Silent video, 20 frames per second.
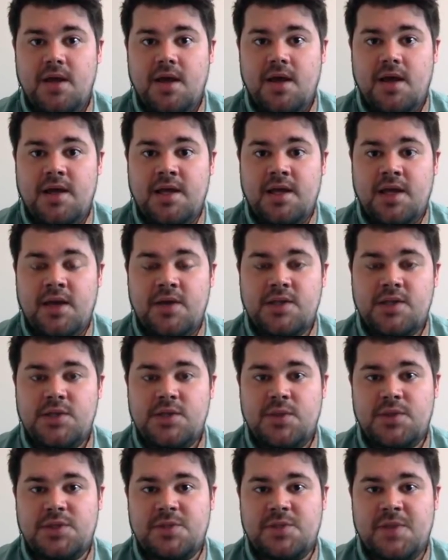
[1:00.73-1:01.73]
You're going to
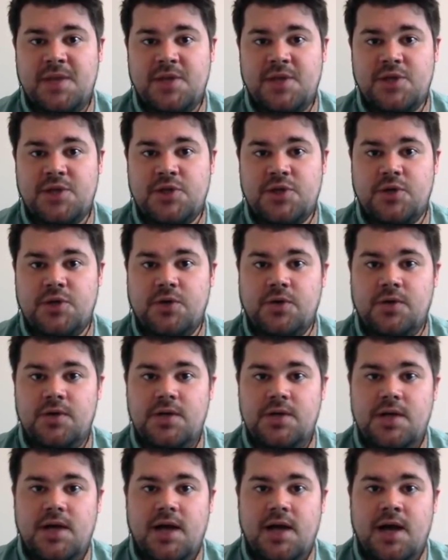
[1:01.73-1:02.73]
want to make sure
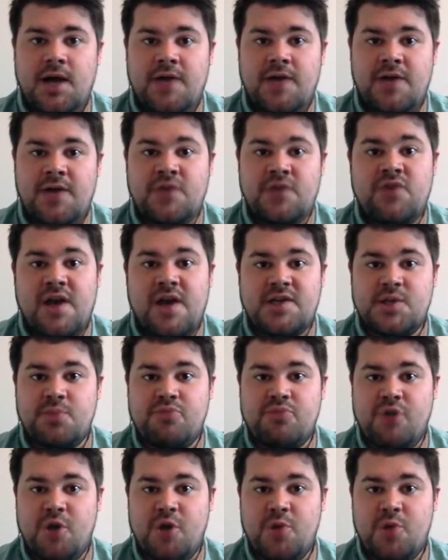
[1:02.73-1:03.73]
that you dress
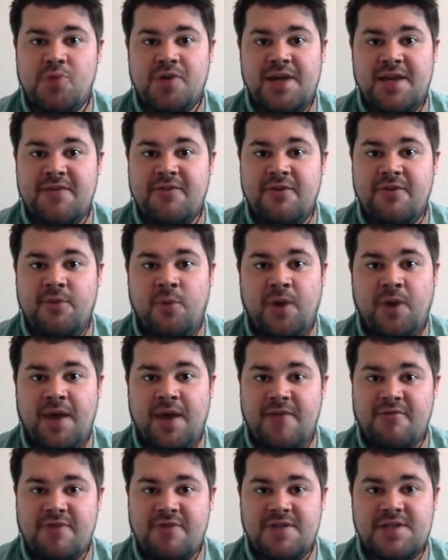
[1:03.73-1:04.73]
appropriately for
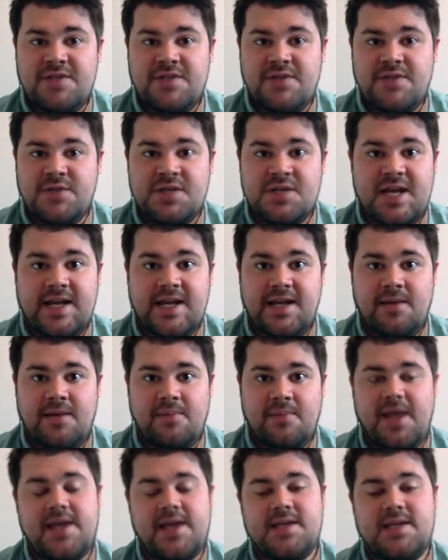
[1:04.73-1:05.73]
whatever interview is taking
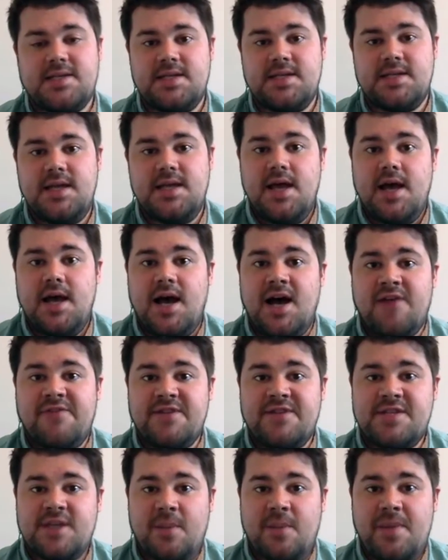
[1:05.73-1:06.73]
place.
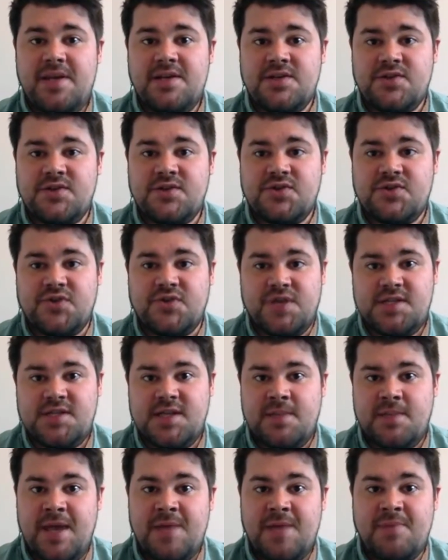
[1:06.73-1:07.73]
For some industries,
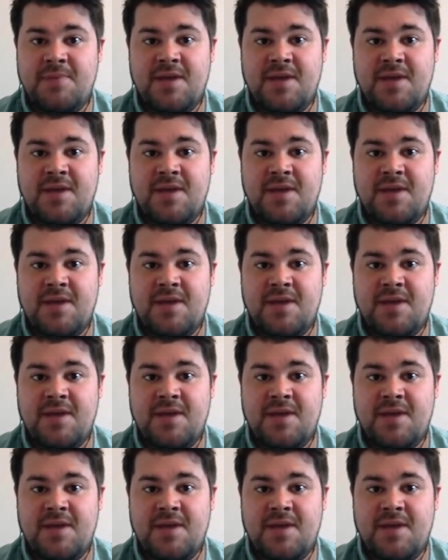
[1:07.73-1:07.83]
it may be